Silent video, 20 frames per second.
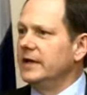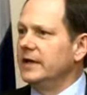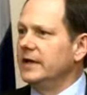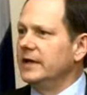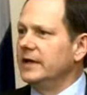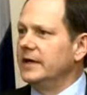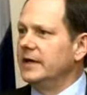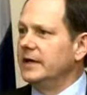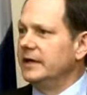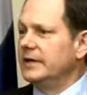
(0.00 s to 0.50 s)

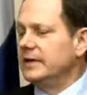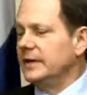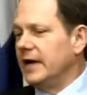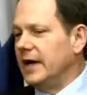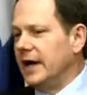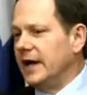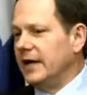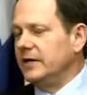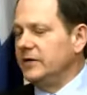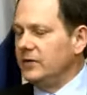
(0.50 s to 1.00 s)
And
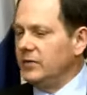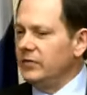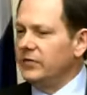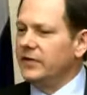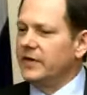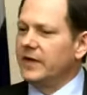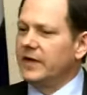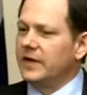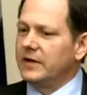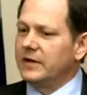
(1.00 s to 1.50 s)
I do
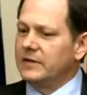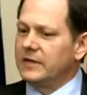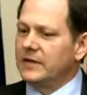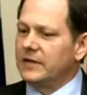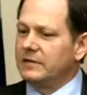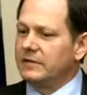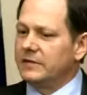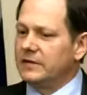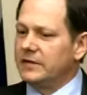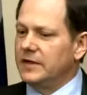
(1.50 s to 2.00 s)
think
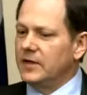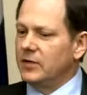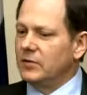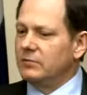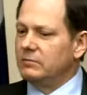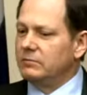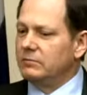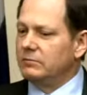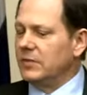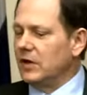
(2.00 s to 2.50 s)

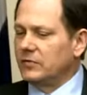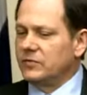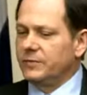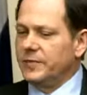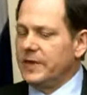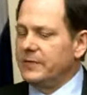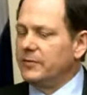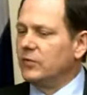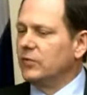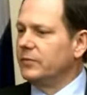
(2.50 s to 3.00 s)
that most
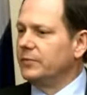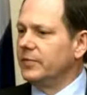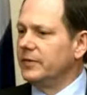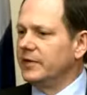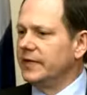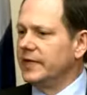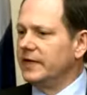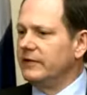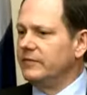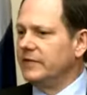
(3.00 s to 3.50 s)
people would
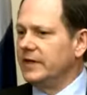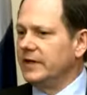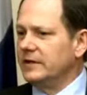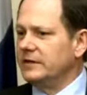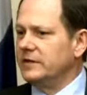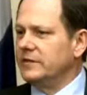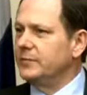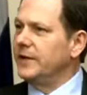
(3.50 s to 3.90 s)
believe that,